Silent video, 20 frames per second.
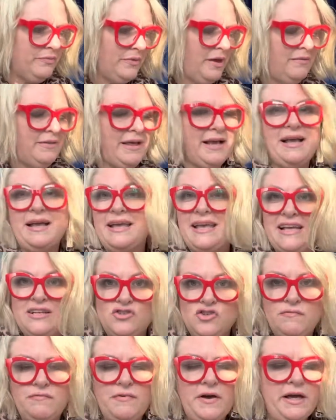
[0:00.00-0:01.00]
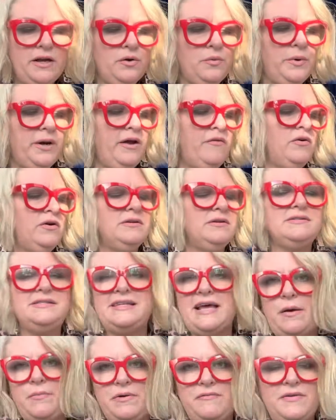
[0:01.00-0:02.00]
like a kitchen fight or whatever, a
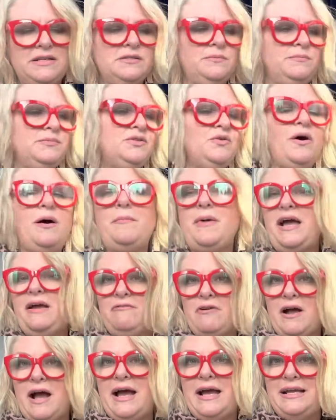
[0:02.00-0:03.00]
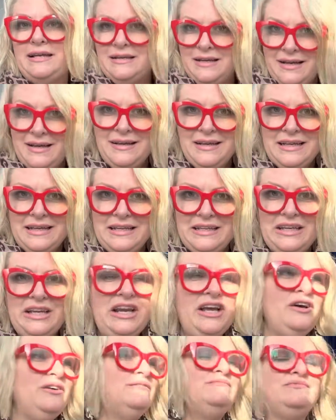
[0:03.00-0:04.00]
stabbing victim. So I might write,
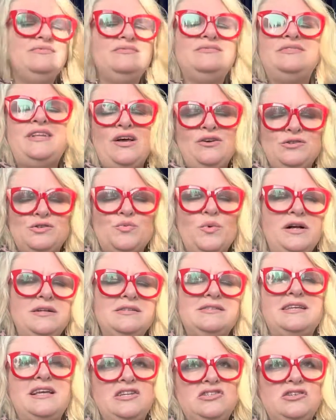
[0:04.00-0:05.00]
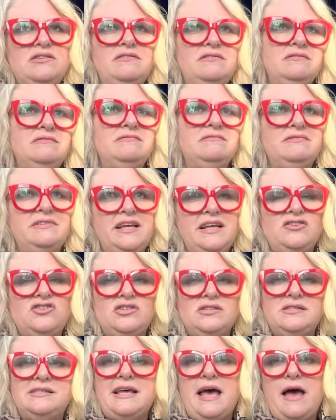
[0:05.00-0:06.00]
those words,
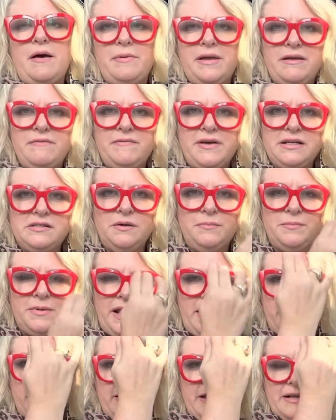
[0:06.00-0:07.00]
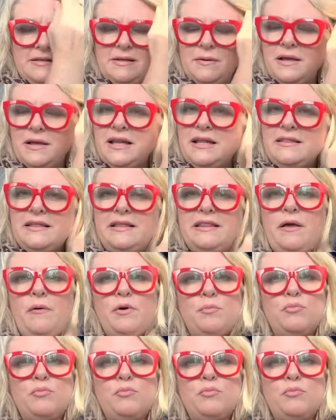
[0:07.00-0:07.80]
kitchen stabbing victim kind of thing. So anything that would